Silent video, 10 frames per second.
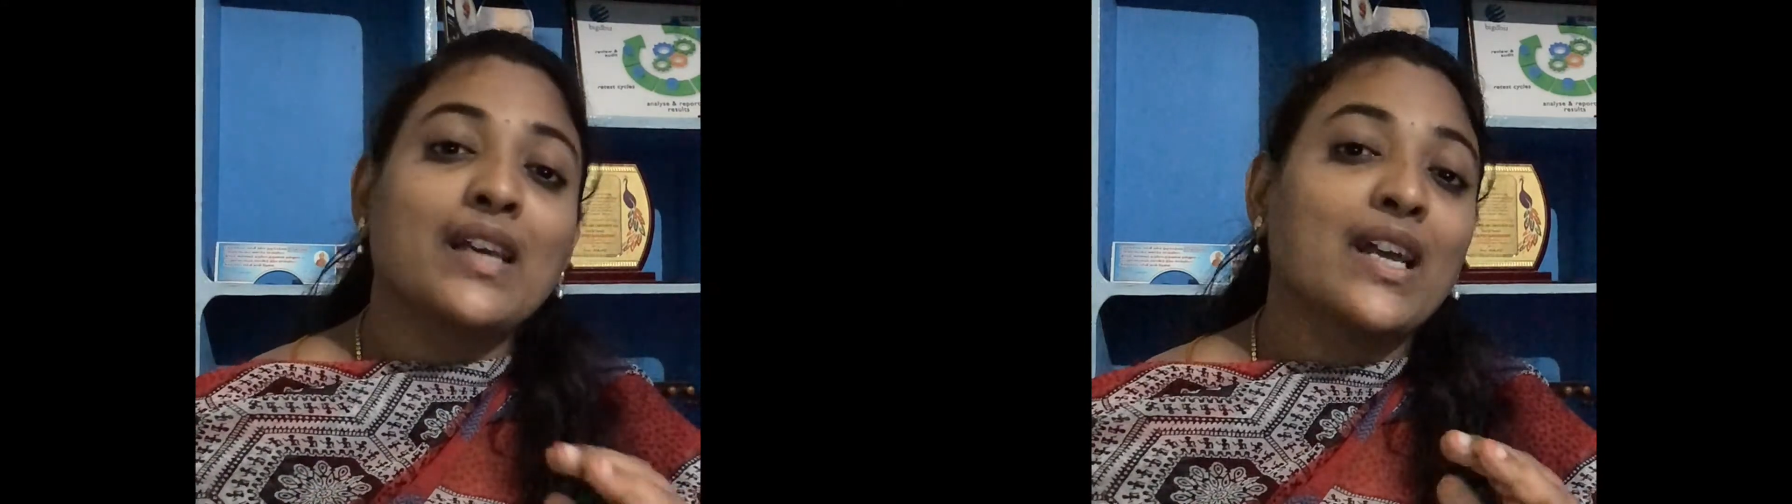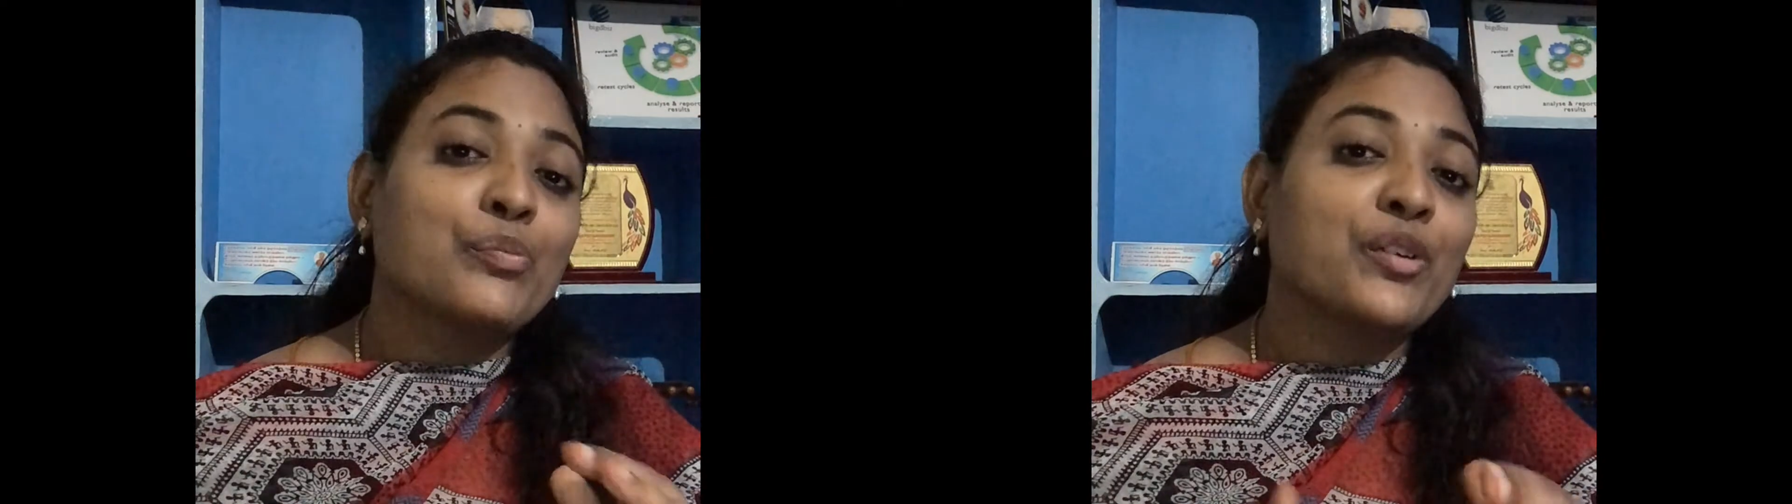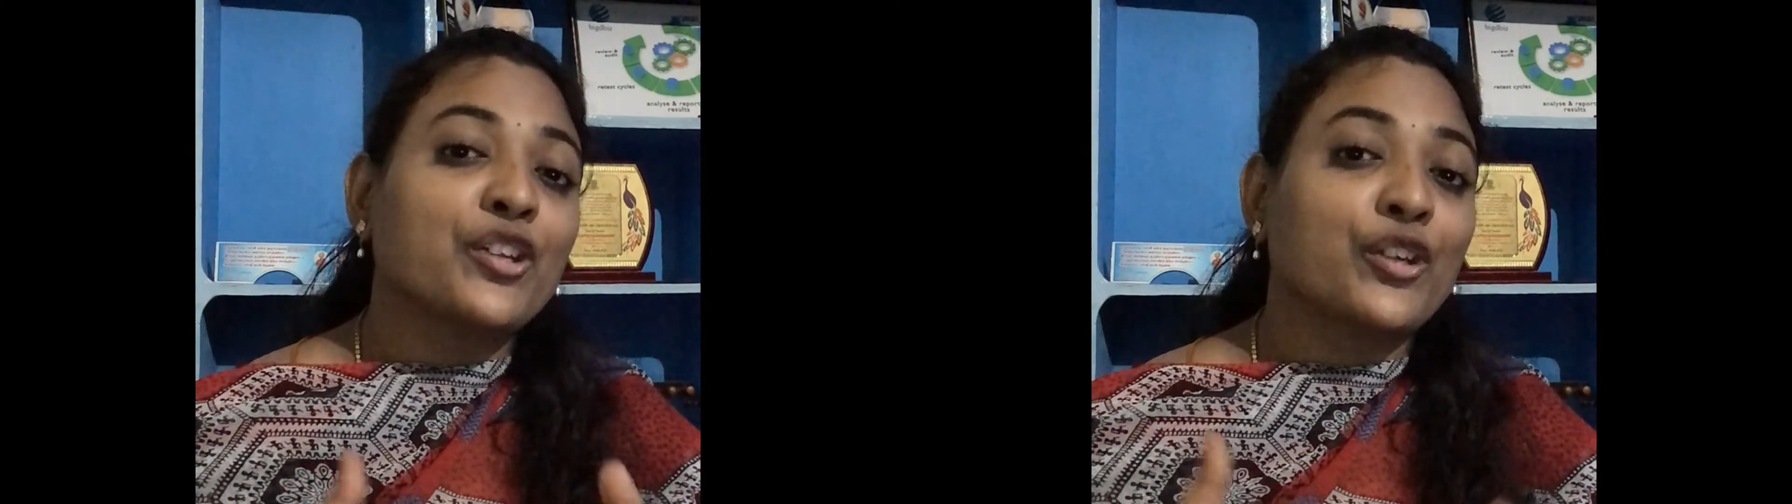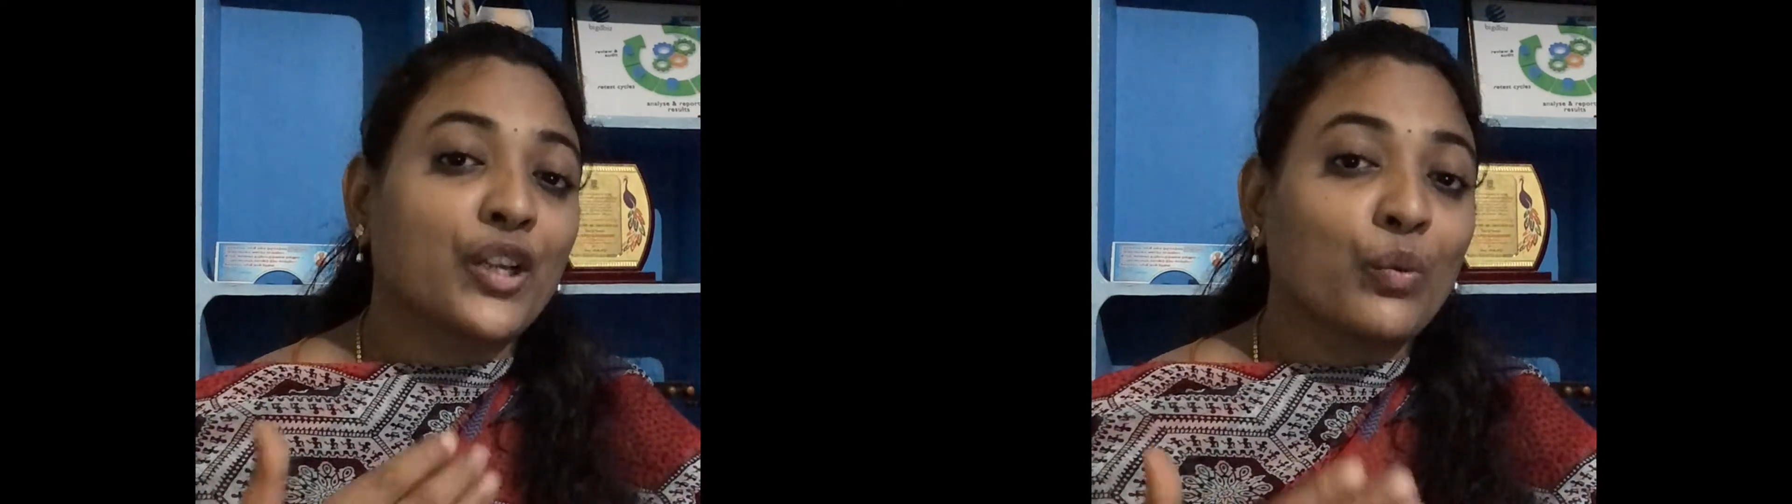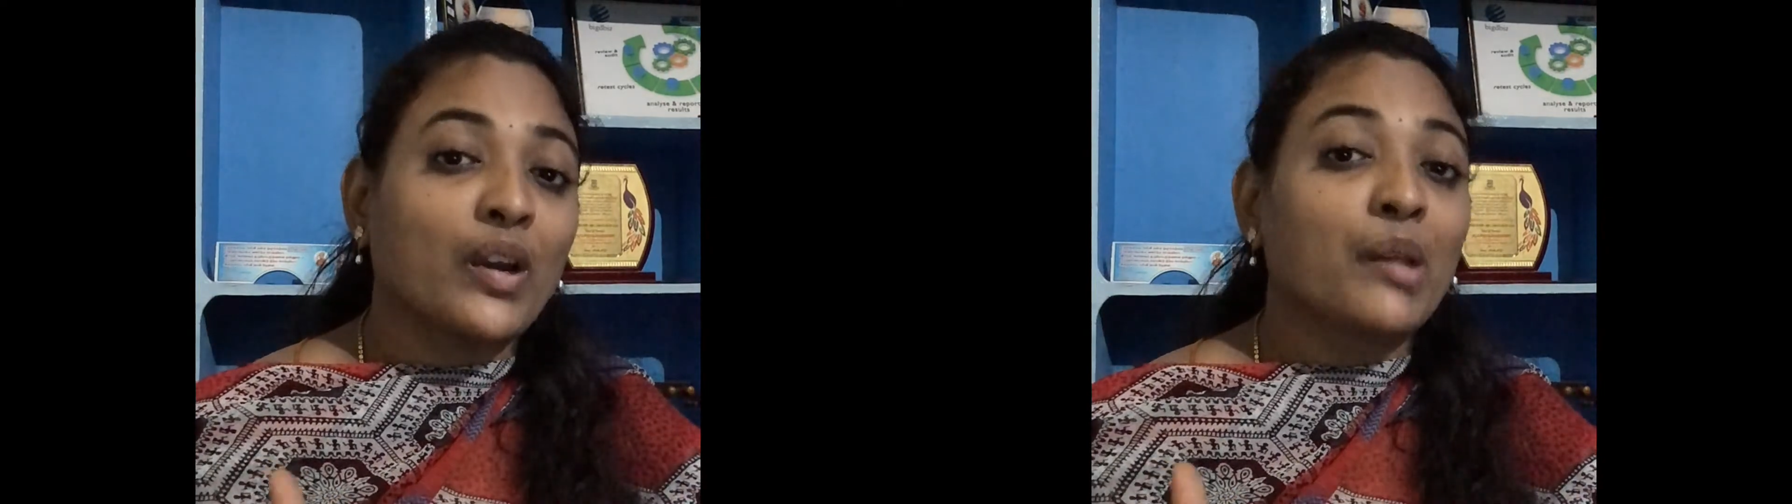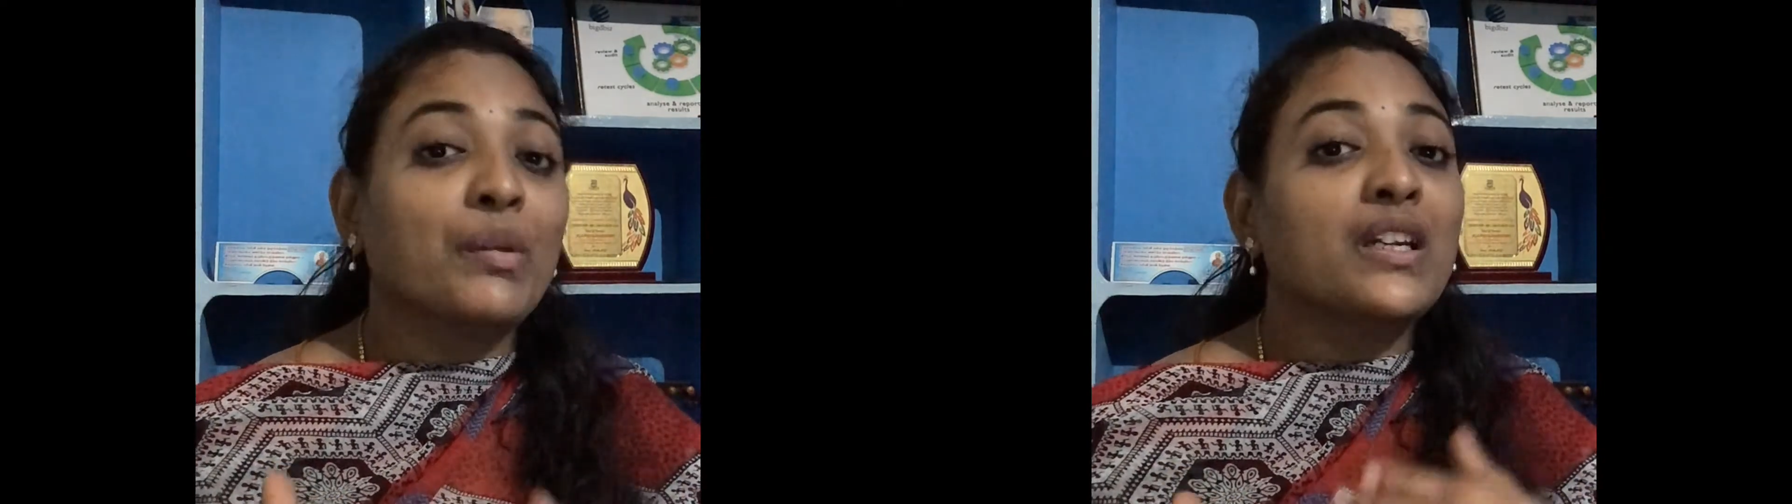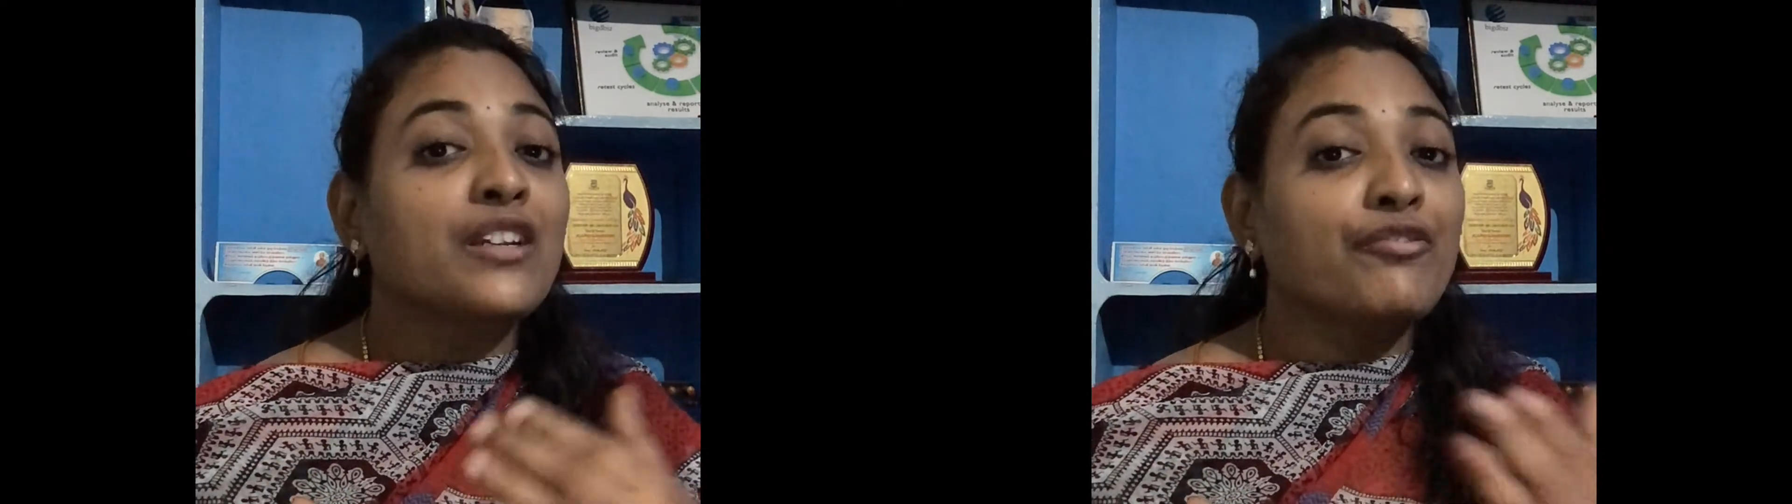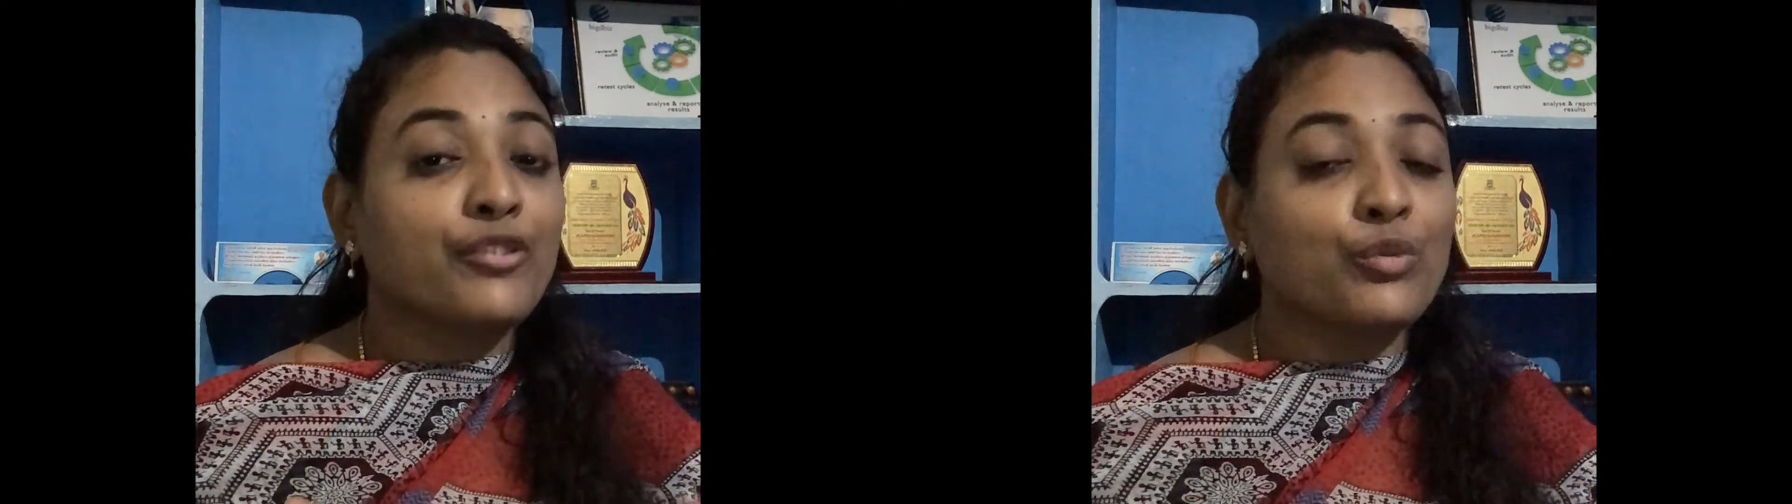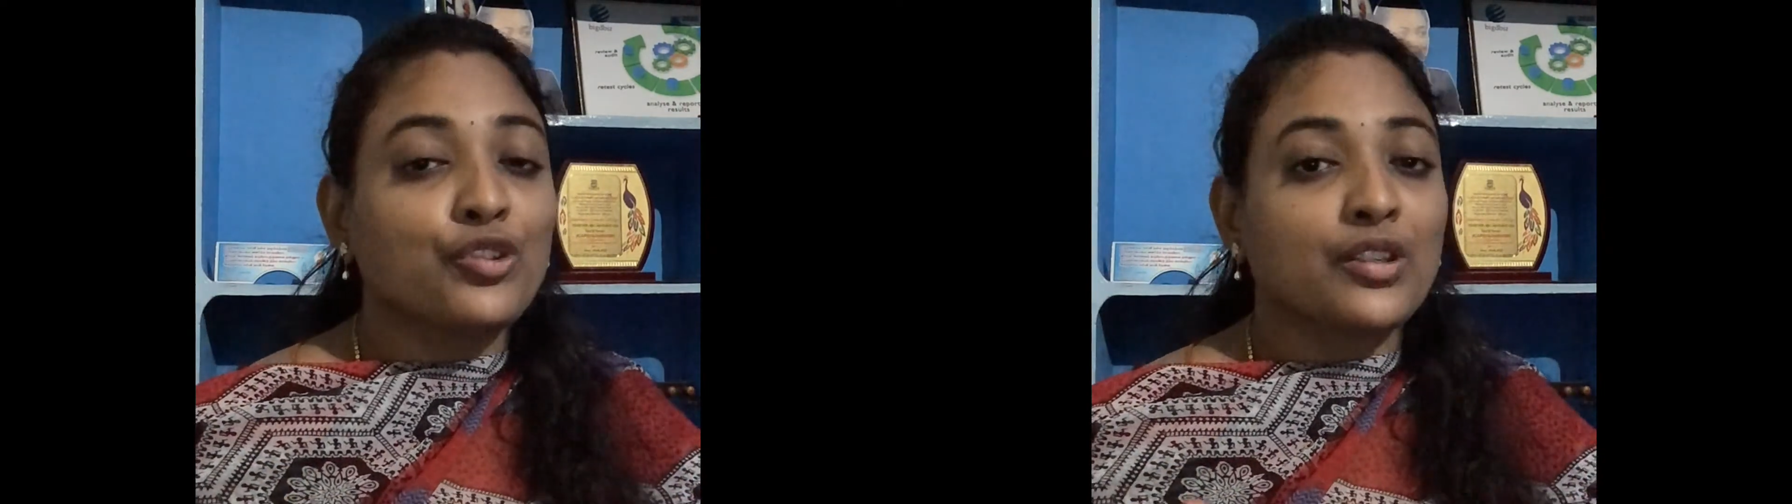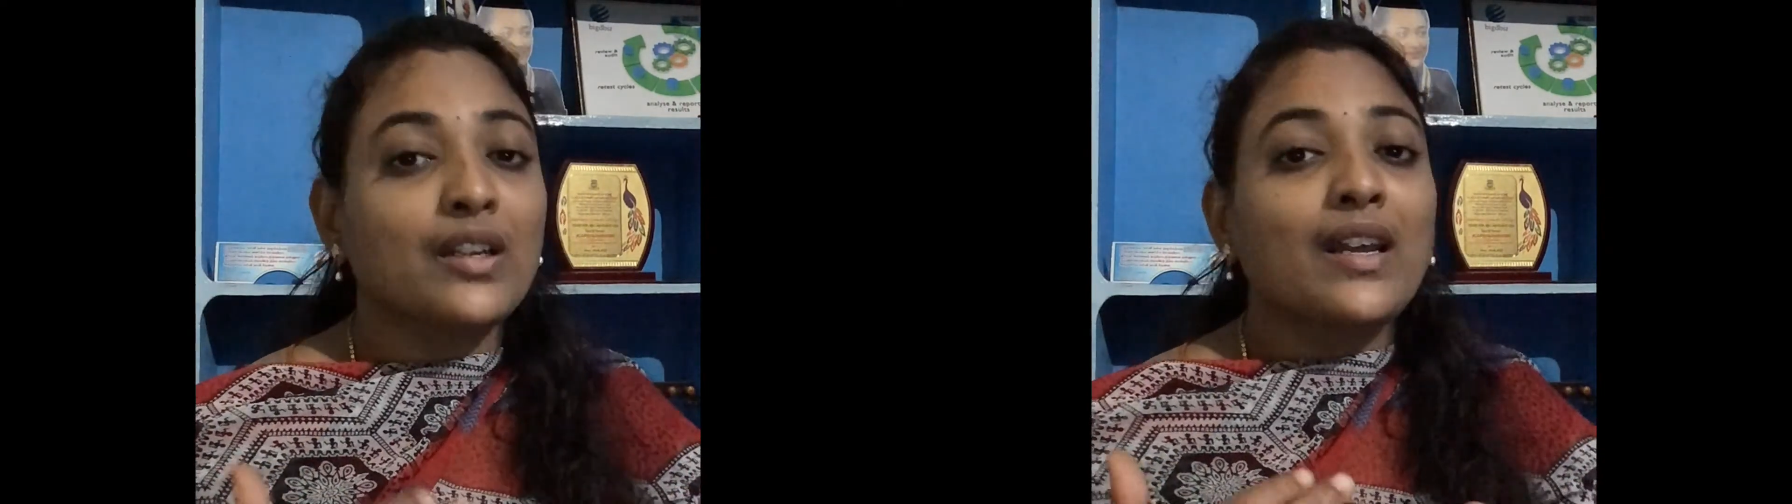as per your requirement in
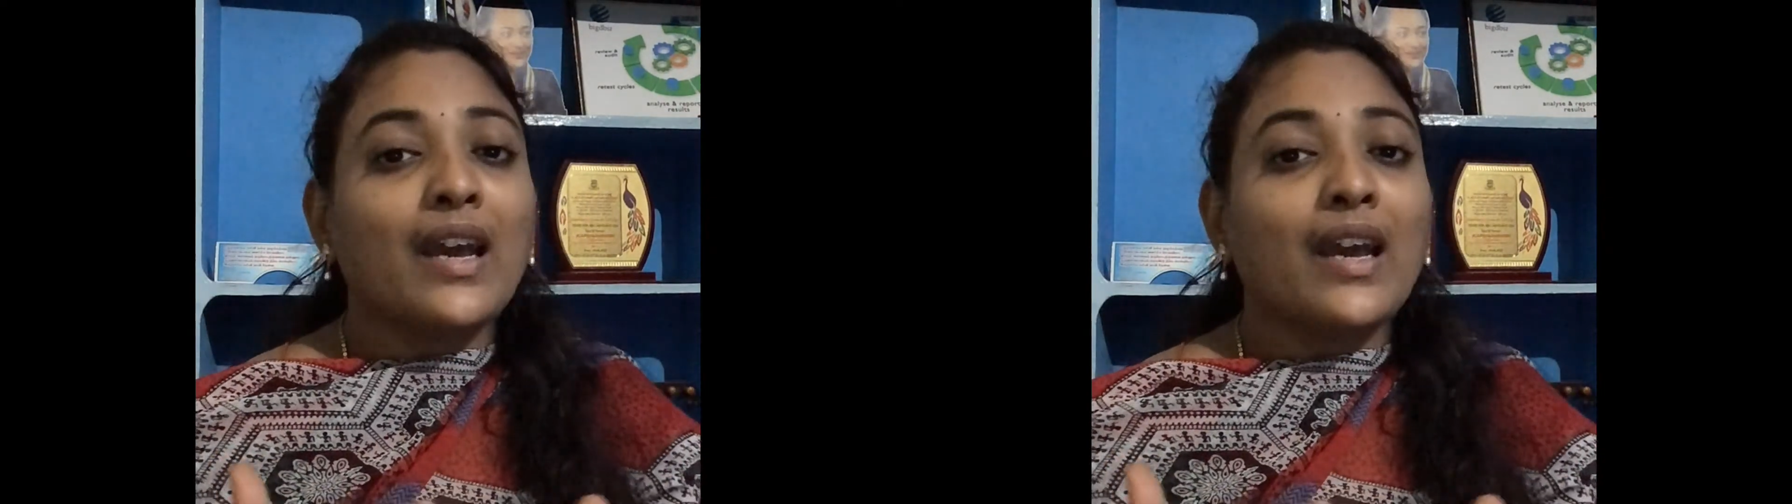future